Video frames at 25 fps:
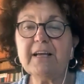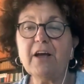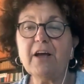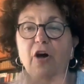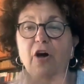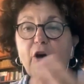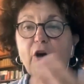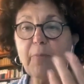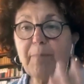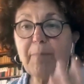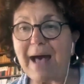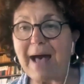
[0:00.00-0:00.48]

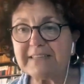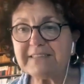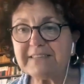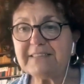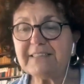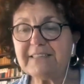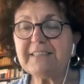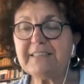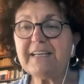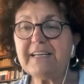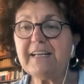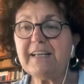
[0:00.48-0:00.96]

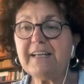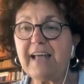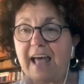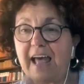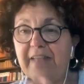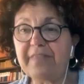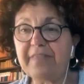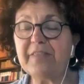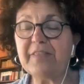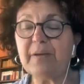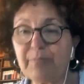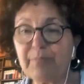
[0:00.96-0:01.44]
opacity,
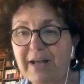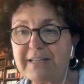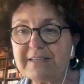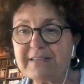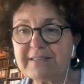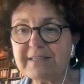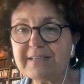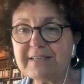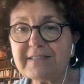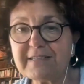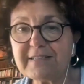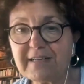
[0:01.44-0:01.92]
and the
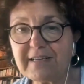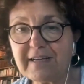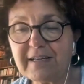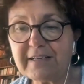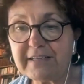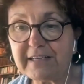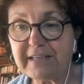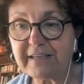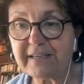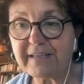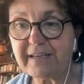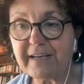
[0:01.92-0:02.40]
presence,
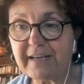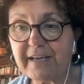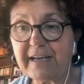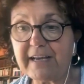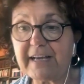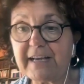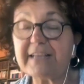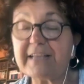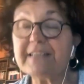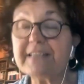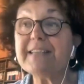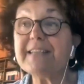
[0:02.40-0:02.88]
the
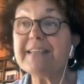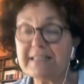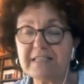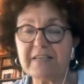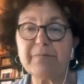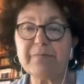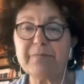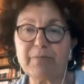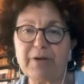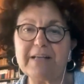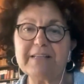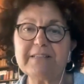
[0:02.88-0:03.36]

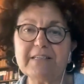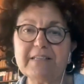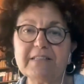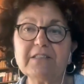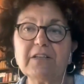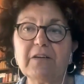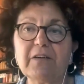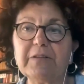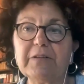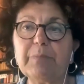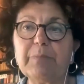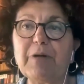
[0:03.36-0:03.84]
excessive presence
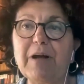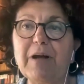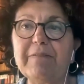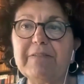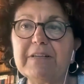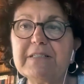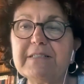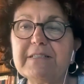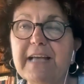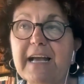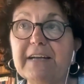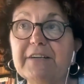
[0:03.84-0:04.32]
of the
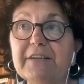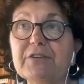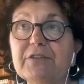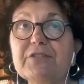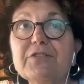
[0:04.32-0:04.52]
private sector.